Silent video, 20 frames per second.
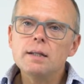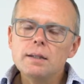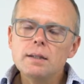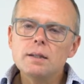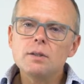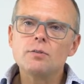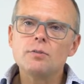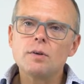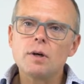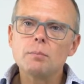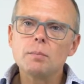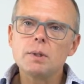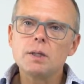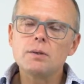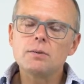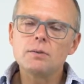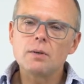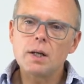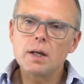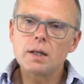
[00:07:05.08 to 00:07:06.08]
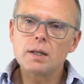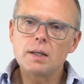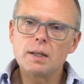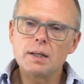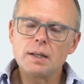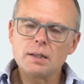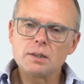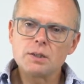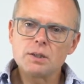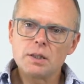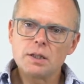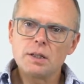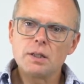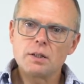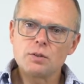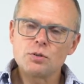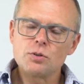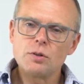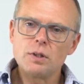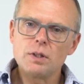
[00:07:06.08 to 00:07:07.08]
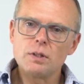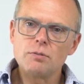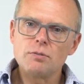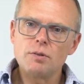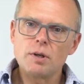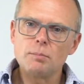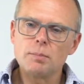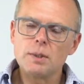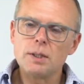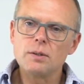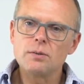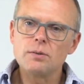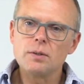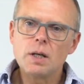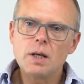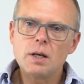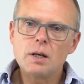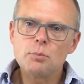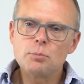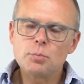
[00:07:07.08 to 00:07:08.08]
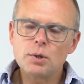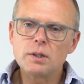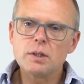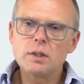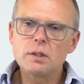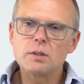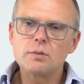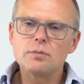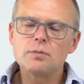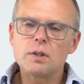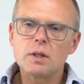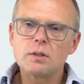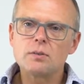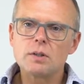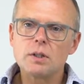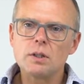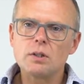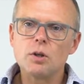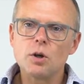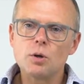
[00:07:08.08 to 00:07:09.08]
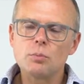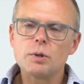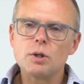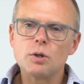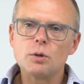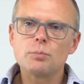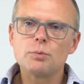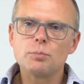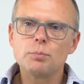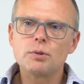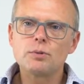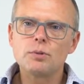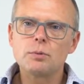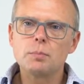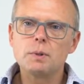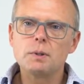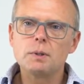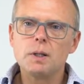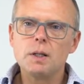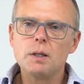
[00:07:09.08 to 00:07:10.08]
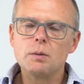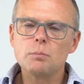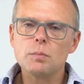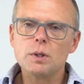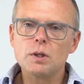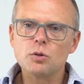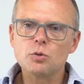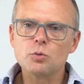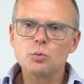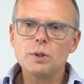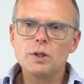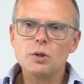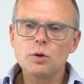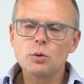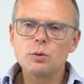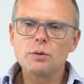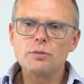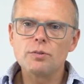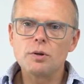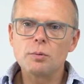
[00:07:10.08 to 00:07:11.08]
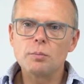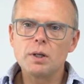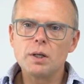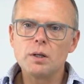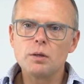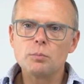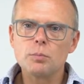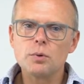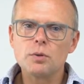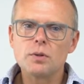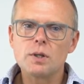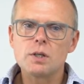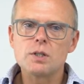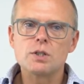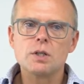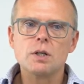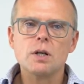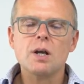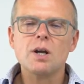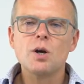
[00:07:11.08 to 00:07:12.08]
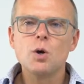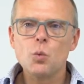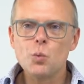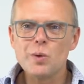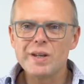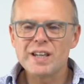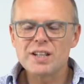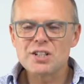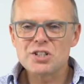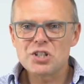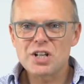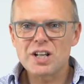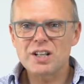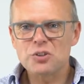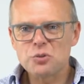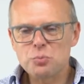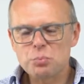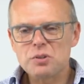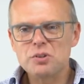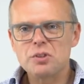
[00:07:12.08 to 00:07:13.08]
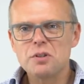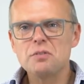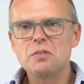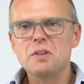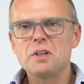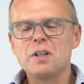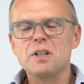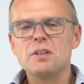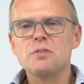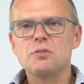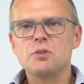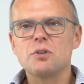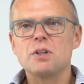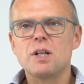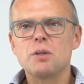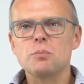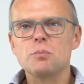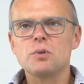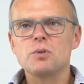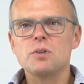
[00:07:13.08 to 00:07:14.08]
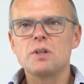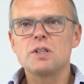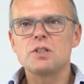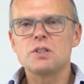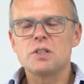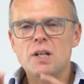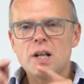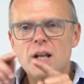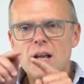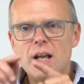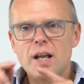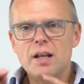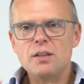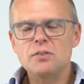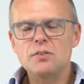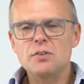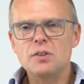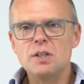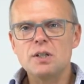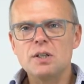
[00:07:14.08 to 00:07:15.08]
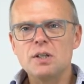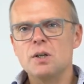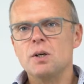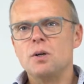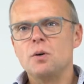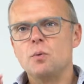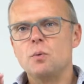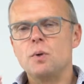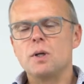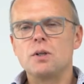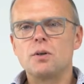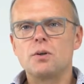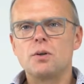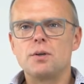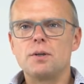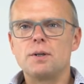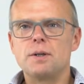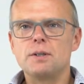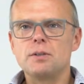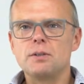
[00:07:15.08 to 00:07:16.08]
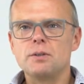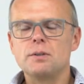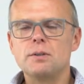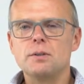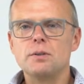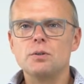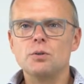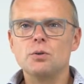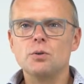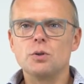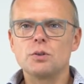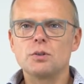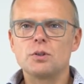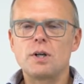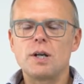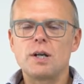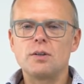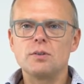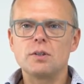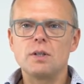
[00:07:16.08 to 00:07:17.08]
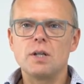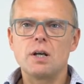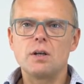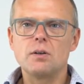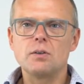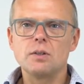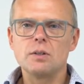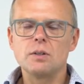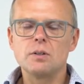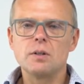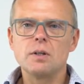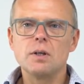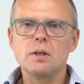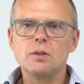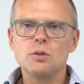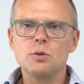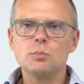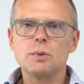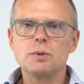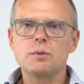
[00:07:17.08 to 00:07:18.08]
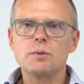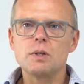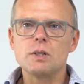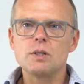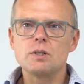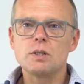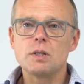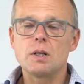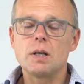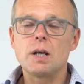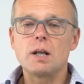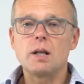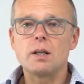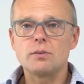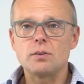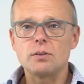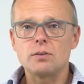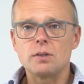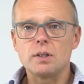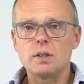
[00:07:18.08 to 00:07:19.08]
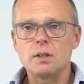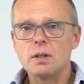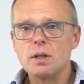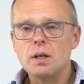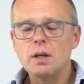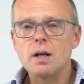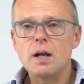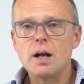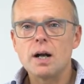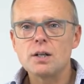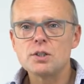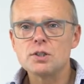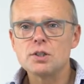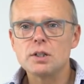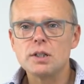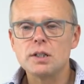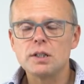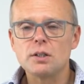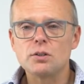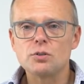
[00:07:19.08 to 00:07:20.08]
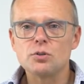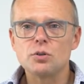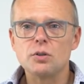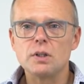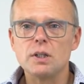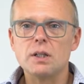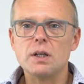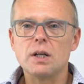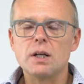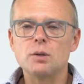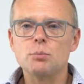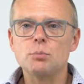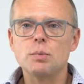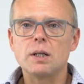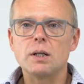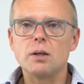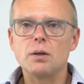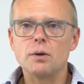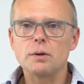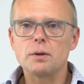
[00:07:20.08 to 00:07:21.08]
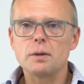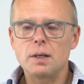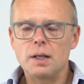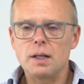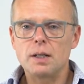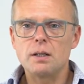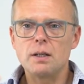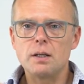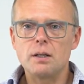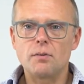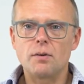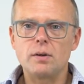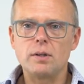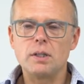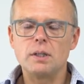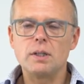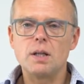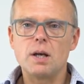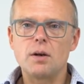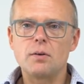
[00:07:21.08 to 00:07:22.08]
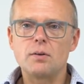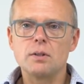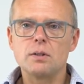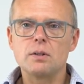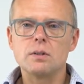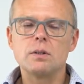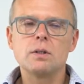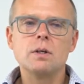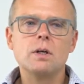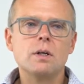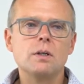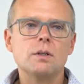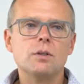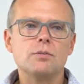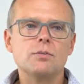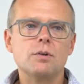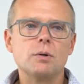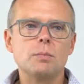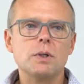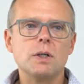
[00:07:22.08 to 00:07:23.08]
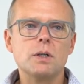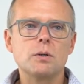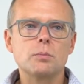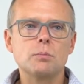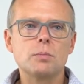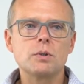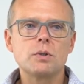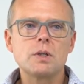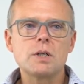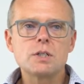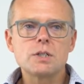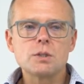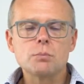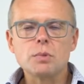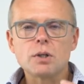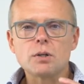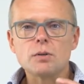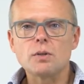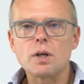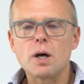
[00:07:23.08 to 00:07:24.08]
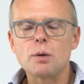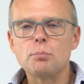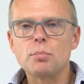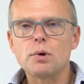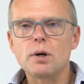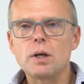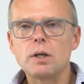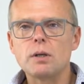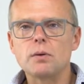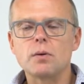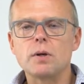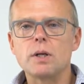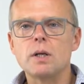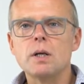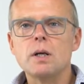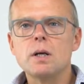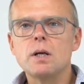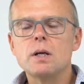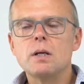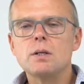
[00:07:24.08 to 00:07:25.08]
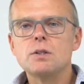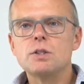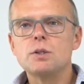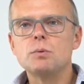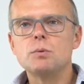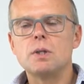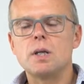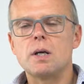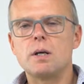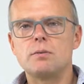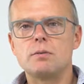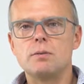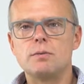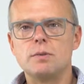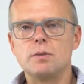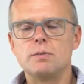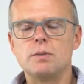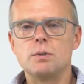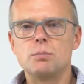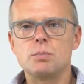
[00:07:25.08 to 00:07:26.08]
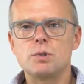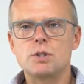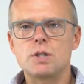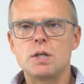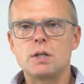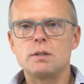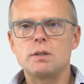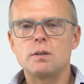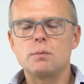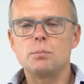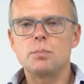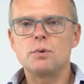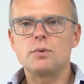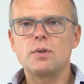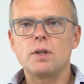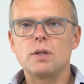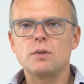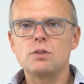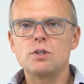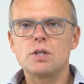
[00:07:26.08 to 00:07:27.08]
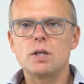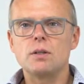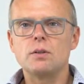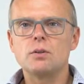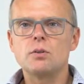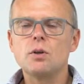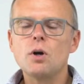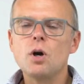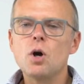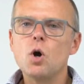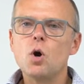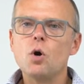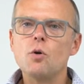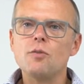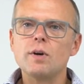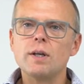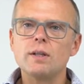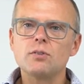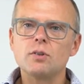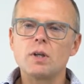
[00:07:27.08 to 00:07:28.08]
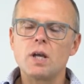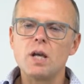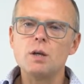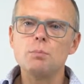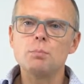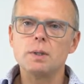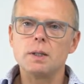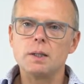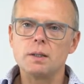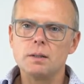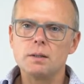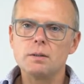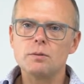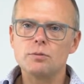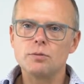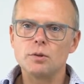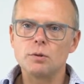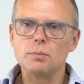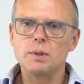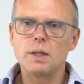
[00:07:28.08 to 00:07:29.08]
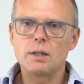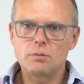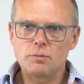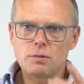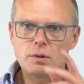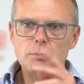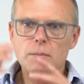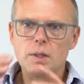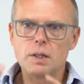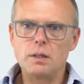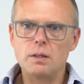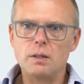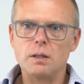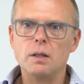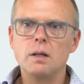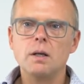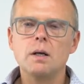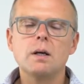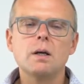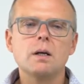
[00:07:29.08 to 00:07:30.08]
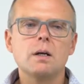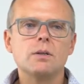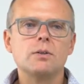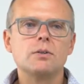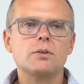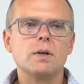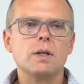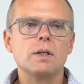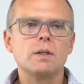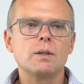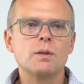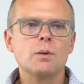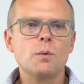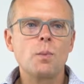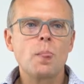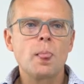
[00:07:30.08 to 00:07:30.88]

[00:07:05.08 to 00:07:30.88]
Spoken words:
in these families, like in Angelina Jolie's families, predictive testing now becomes possible. Because we know the familial mutation, we can check specifically for that mutation and see whether or not the daughter has inherited the mutation. And as I said, Angelina Jolie had bad luck and inherited the familial mutation, because a priori she would have a 50% chance of escaping from that familial trait.